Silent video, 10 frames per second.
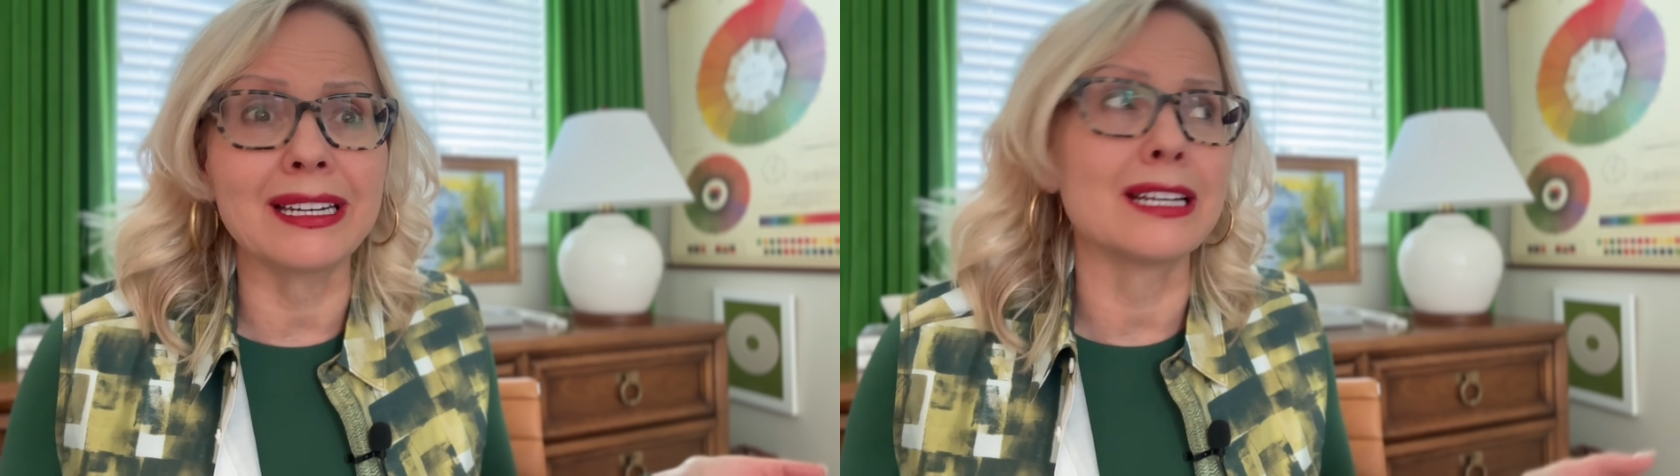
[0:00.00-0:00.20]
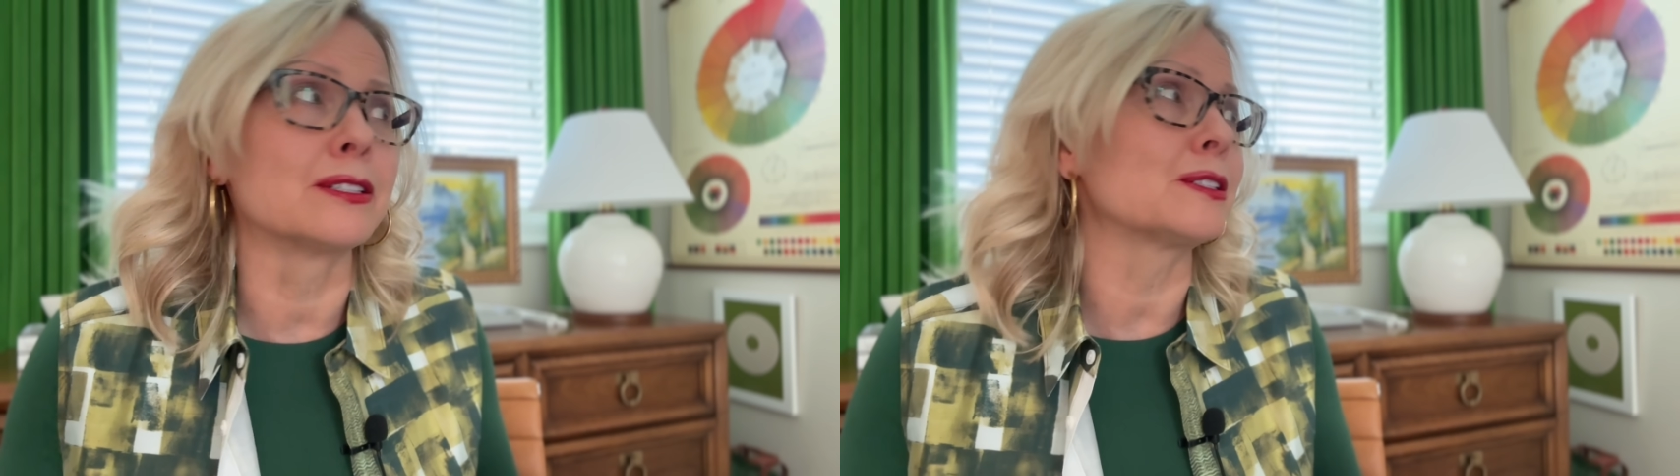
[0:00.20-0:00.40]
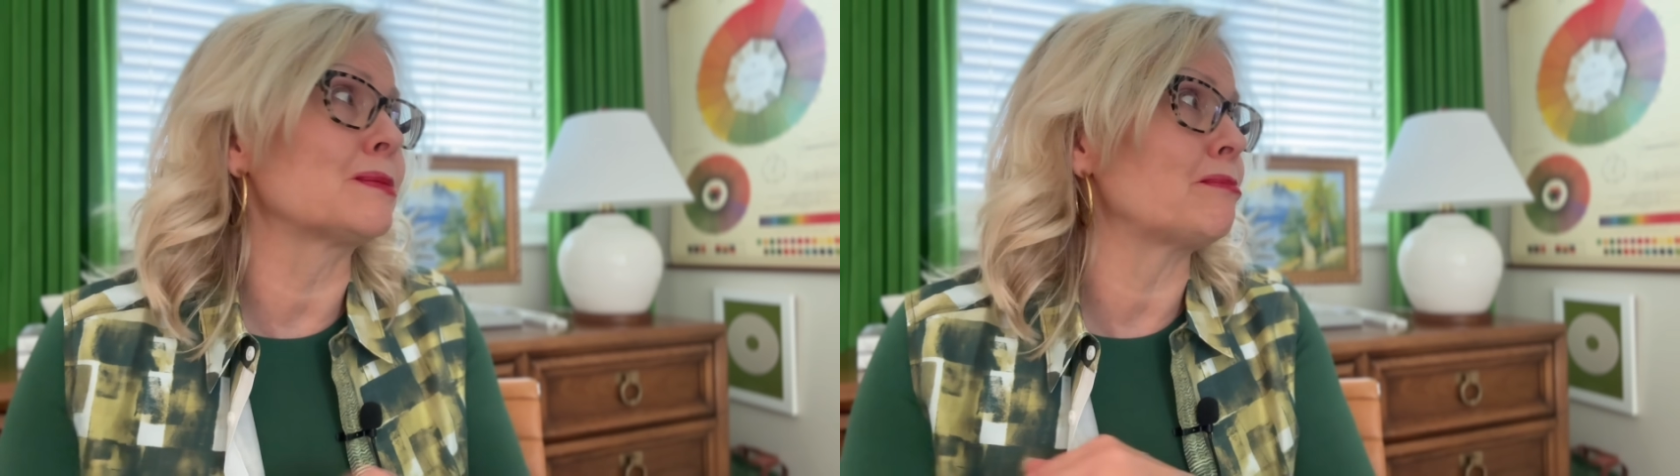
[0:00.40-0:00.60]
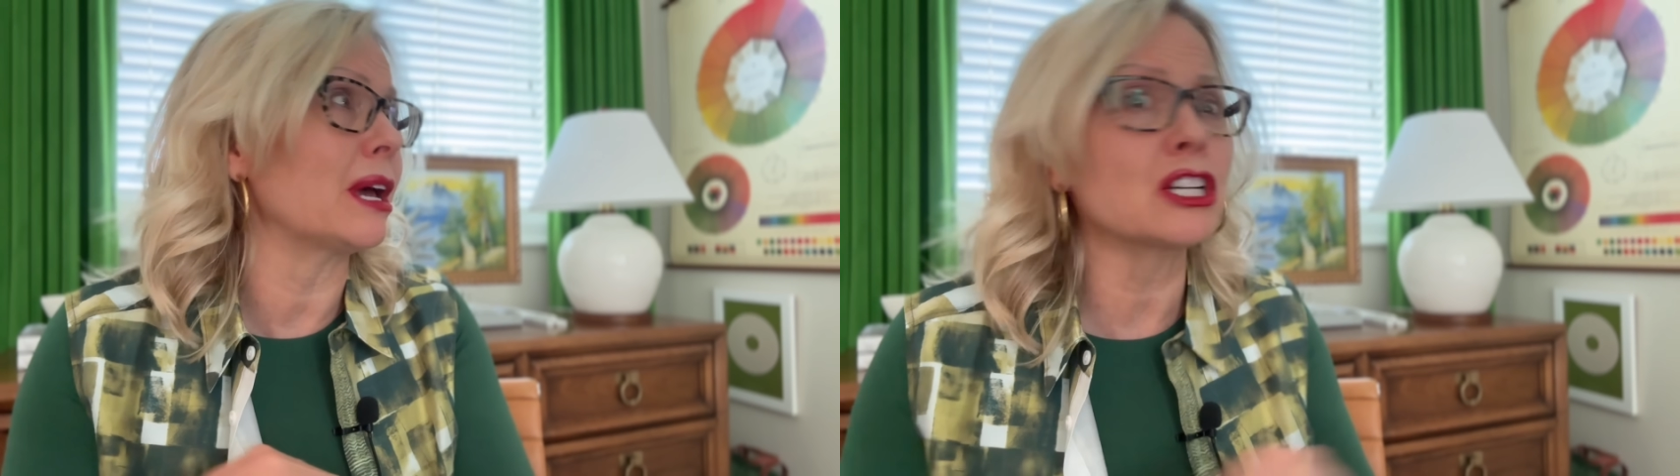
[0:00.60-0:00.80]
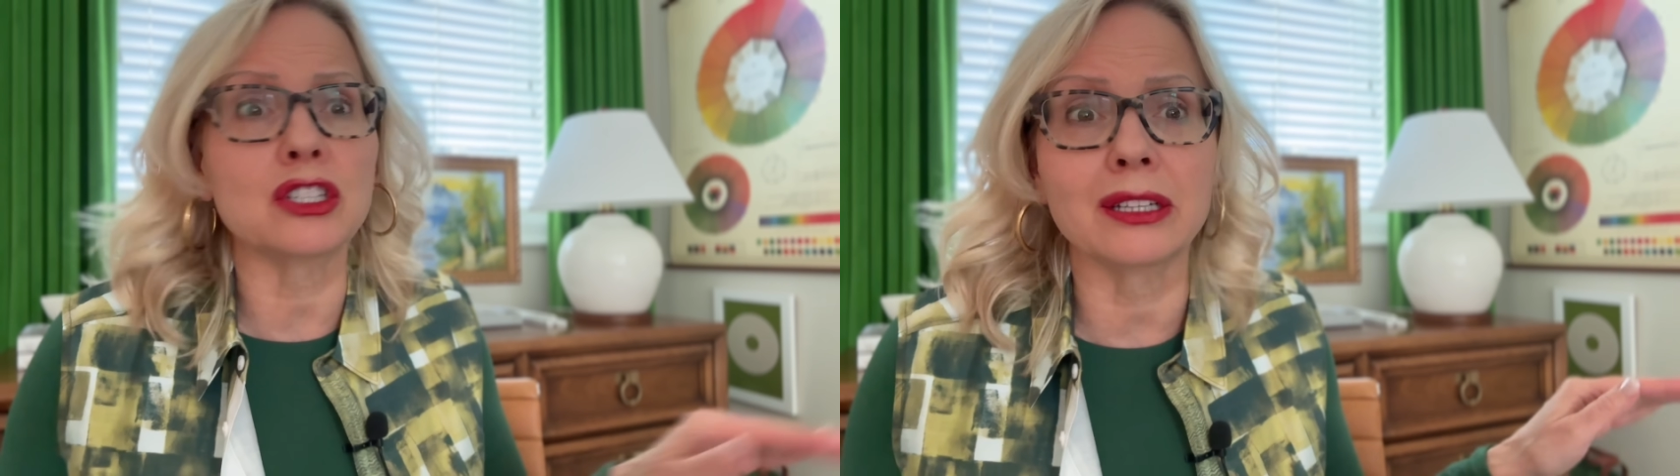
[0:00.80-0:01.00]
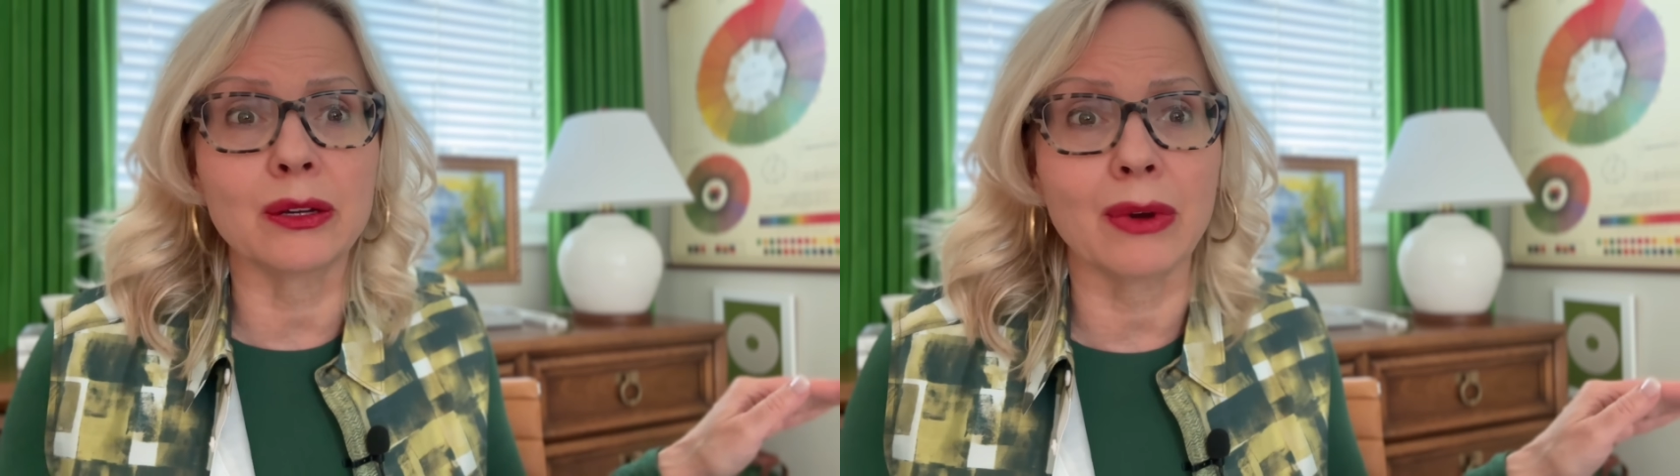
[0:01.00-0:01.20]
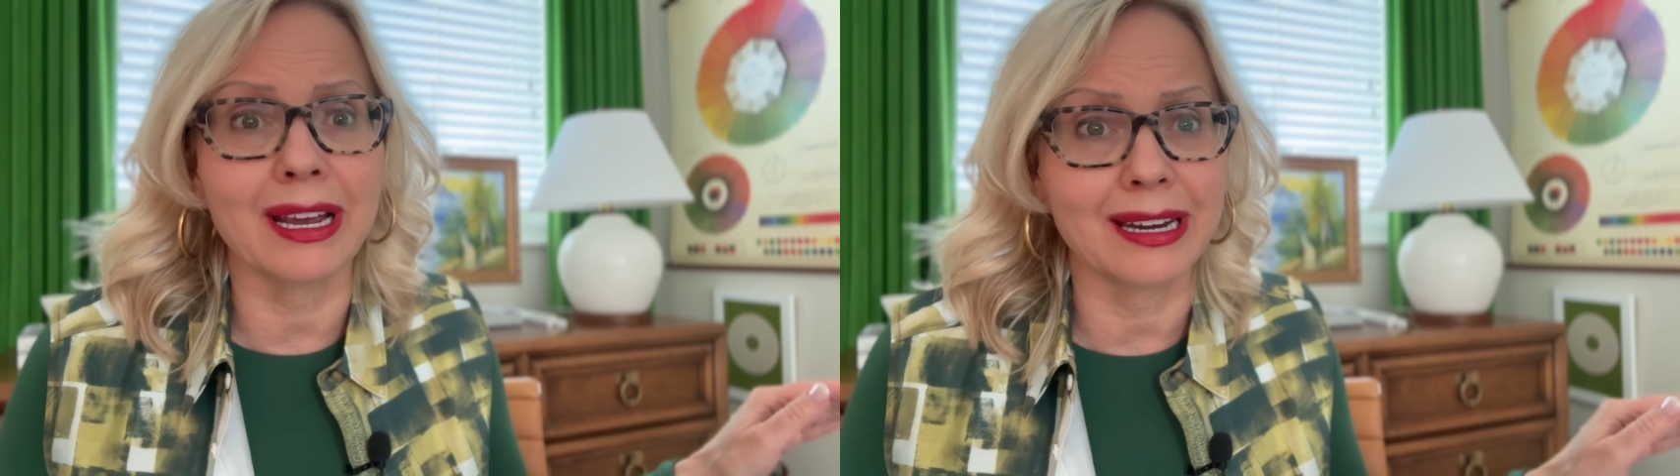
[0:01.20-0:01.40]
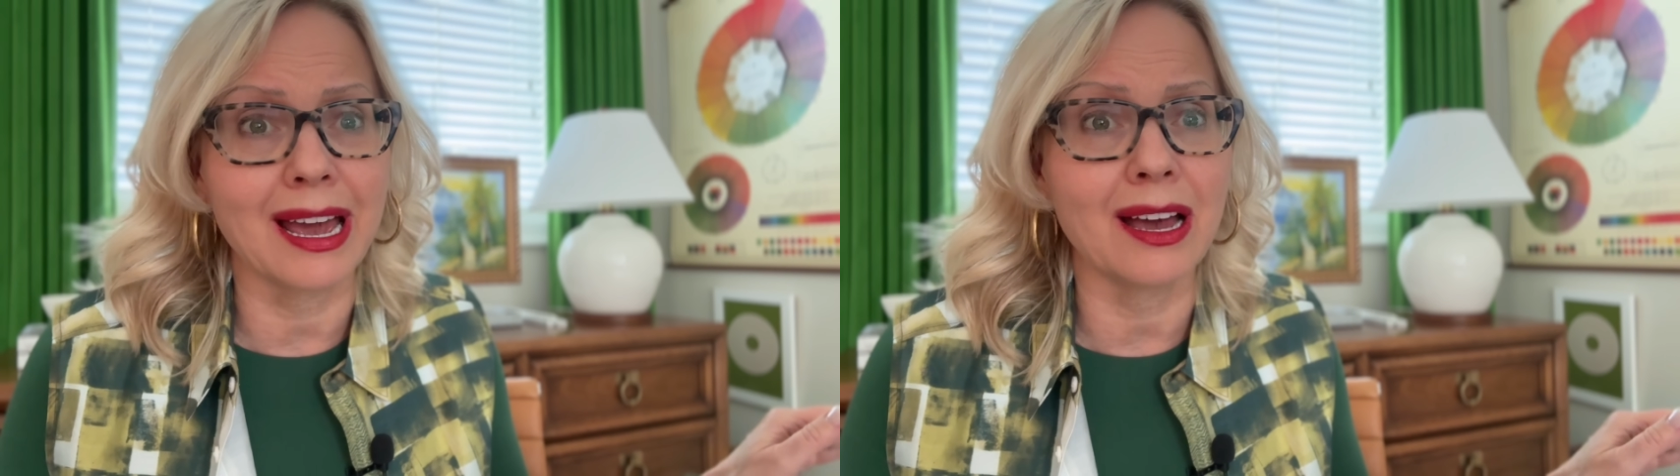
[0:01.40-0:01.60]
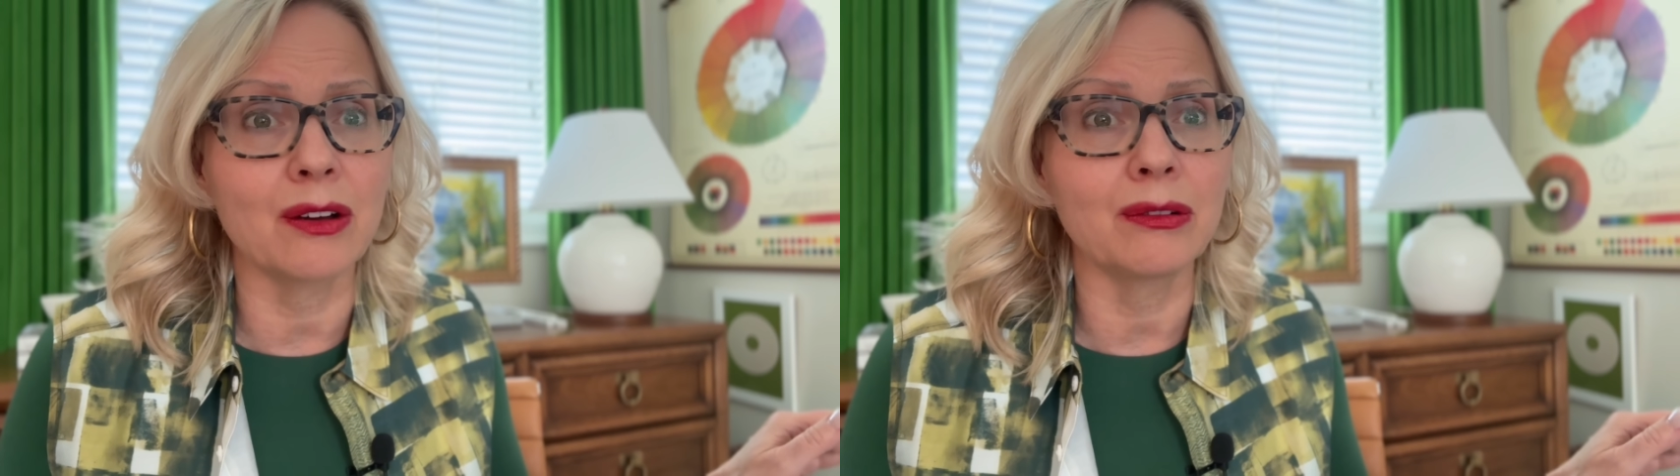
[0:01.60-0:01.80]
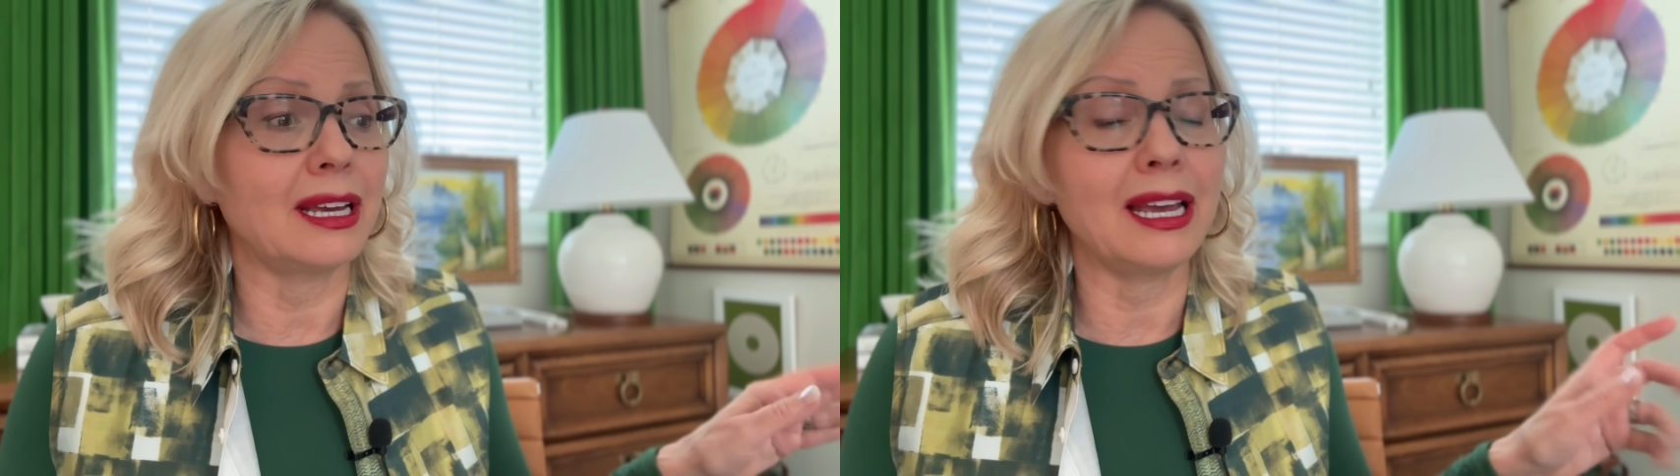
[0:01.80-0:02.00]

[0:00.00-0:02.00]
especially right now,